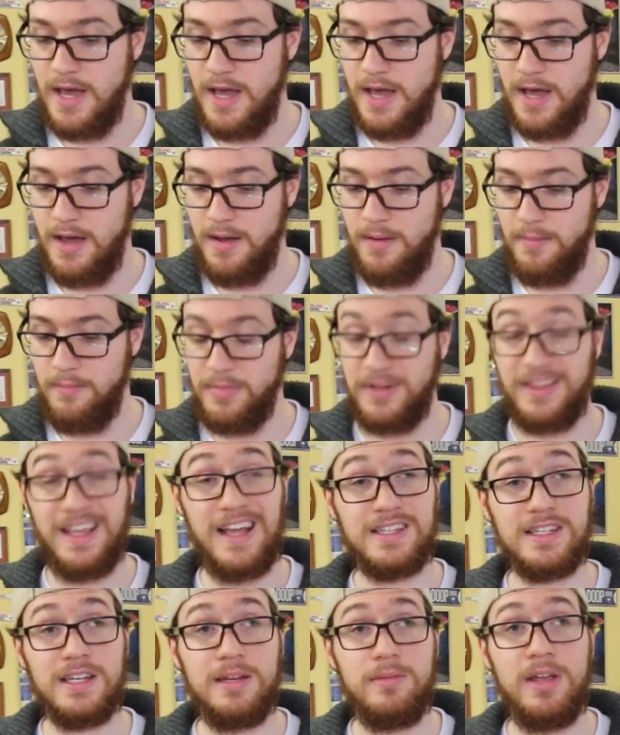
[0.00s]
But
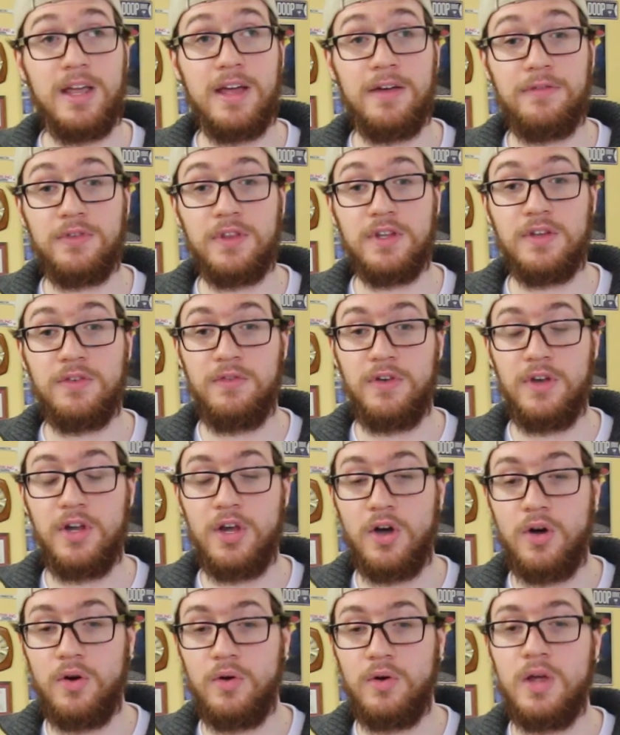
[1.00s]
that's going to be it for this
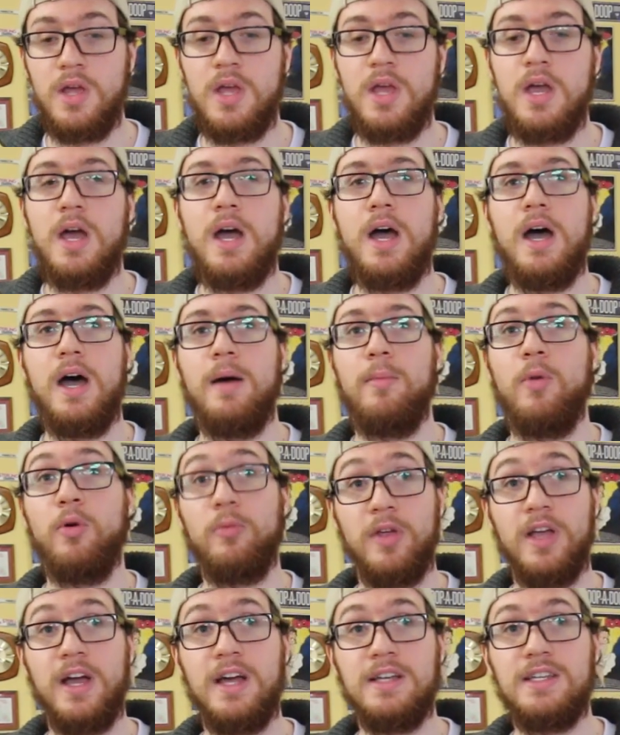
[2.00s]
video. Hope
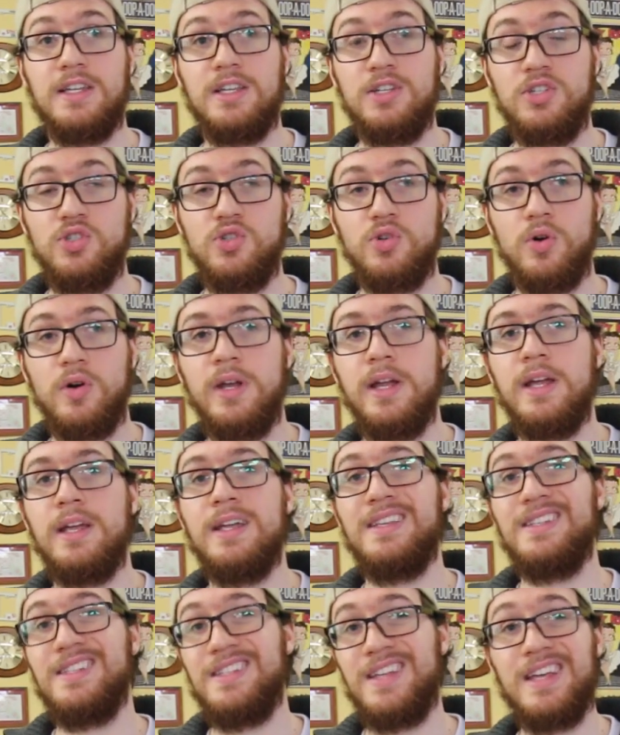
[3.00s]
you guys enjoyed
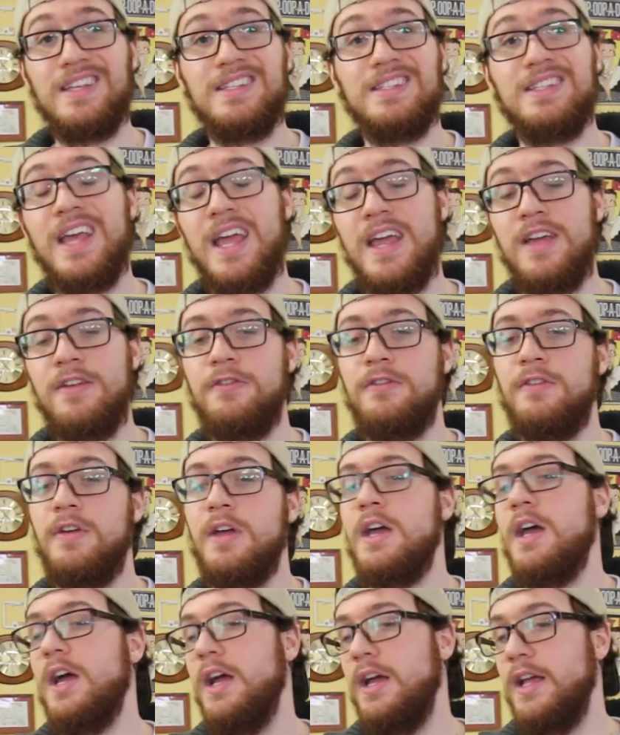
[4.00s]
it. Stay safe.
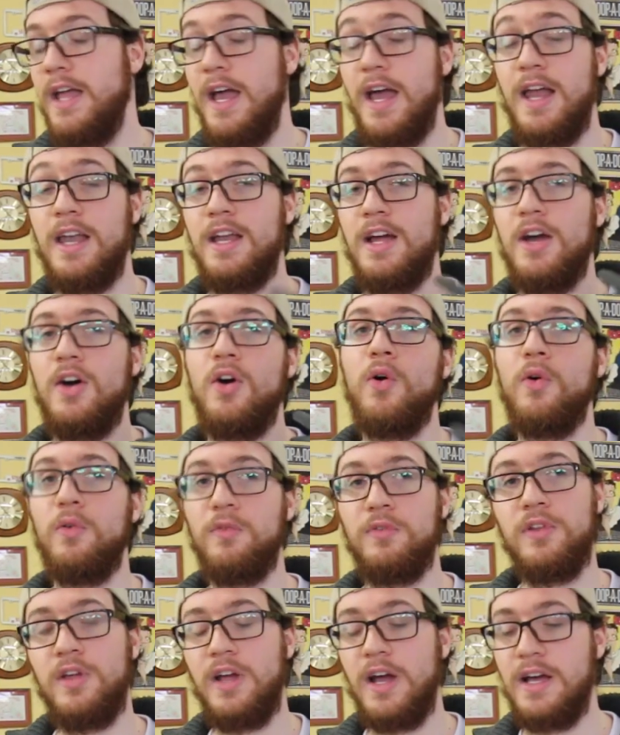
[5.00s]
Again,
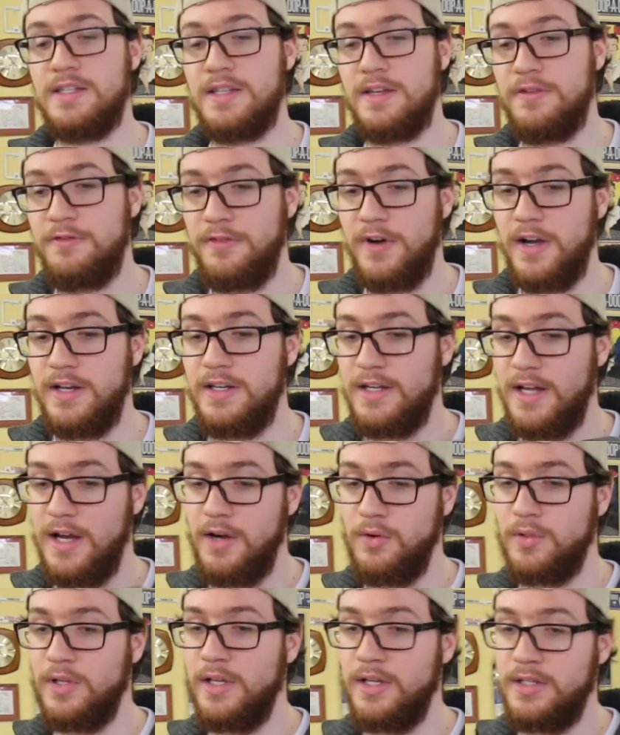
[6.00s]
hopefully you guys can find an
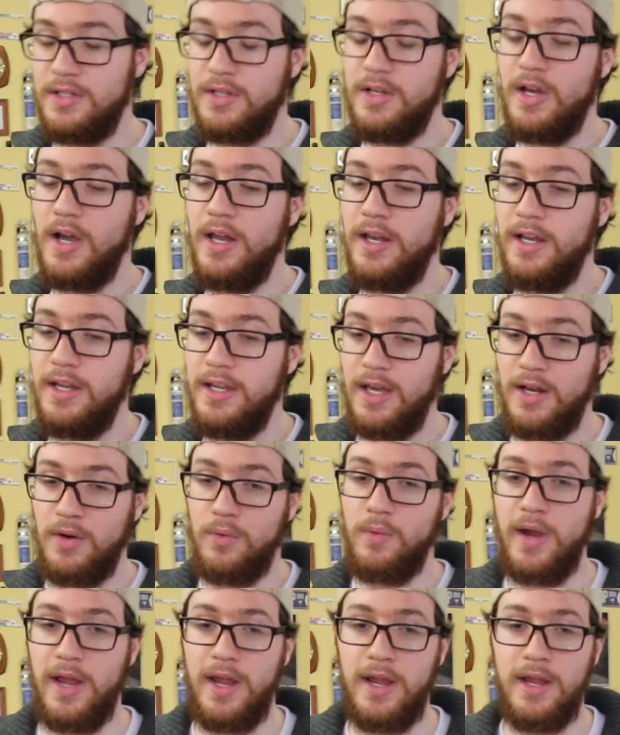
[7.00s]
outlet to kind of get
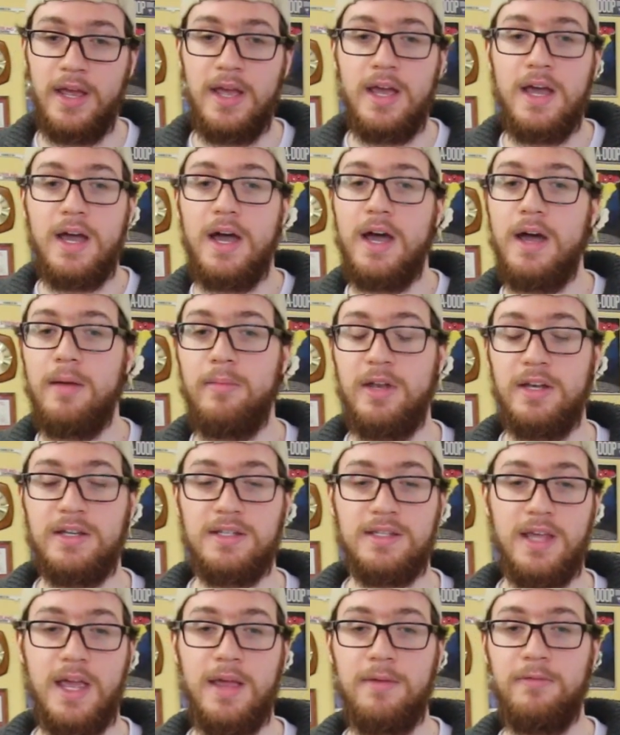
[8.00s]
away and
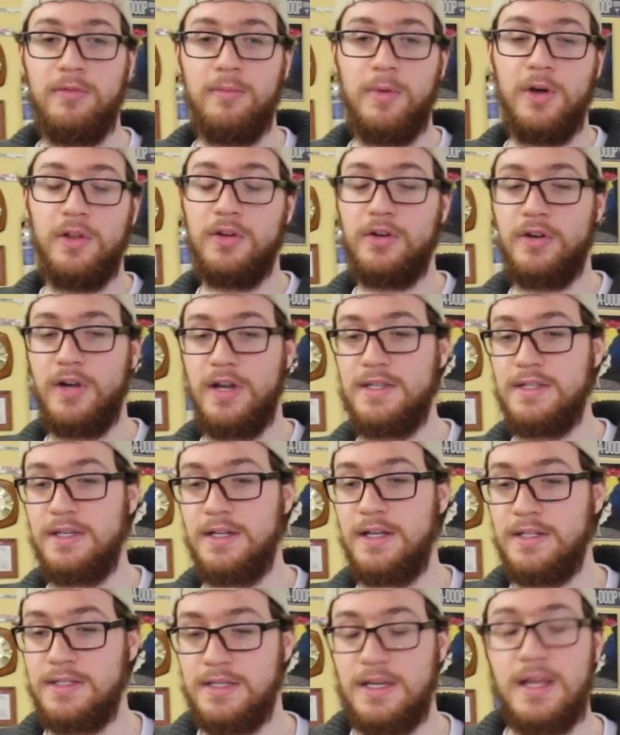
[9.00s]
escape from all the
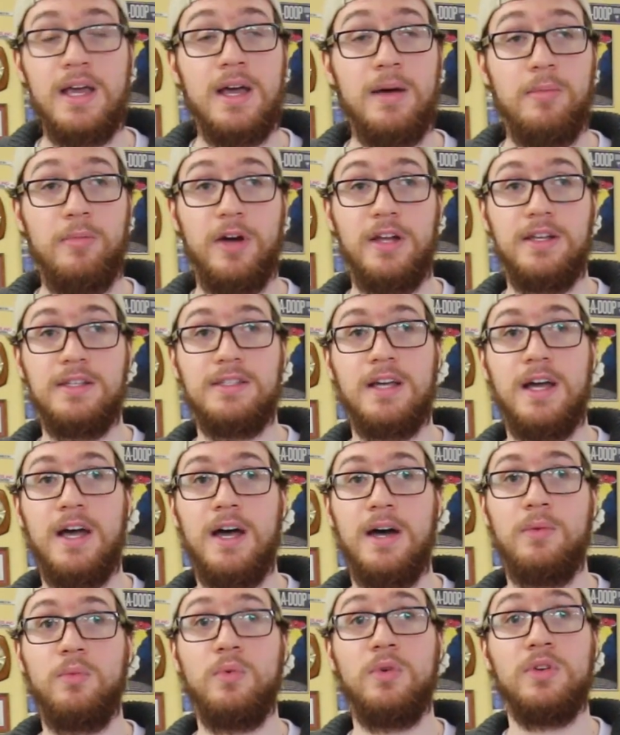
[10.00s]
craziness. But
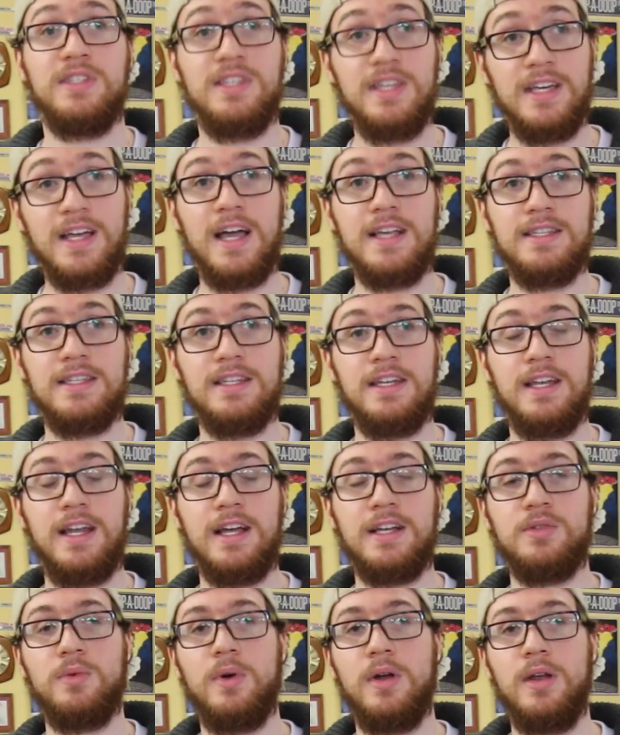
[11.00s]
we'll see you guys in the
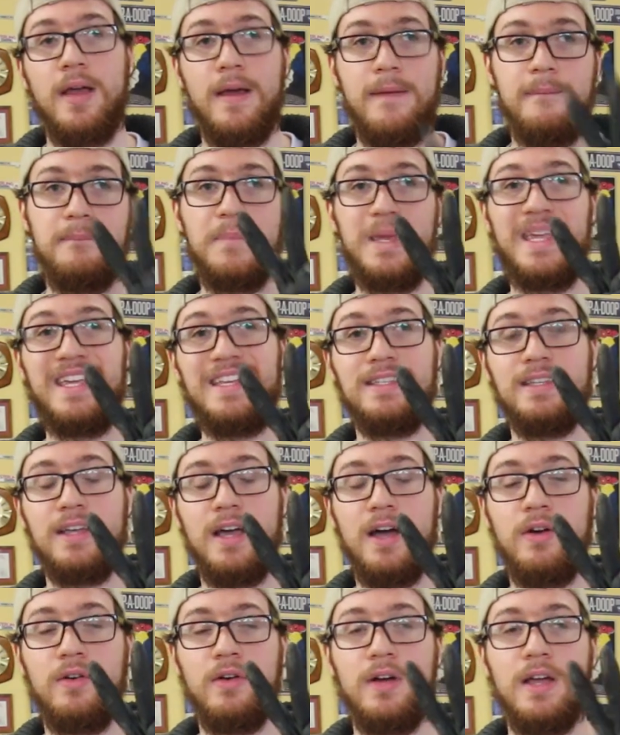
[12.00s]
next one. Peace
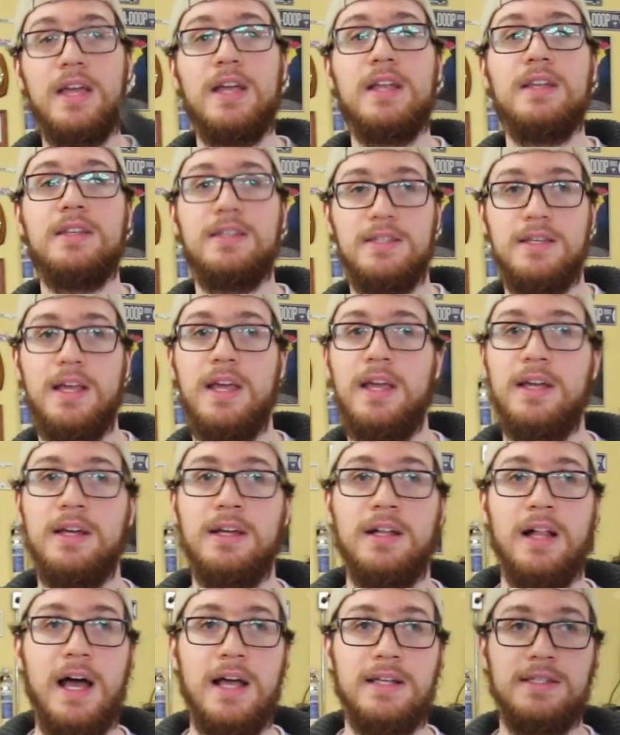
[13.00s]
out and stay
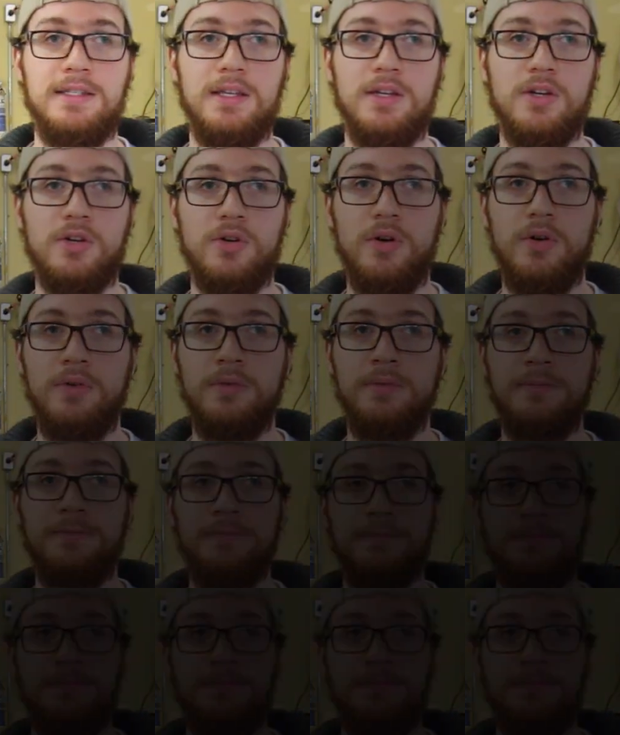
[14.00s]
classy, crew.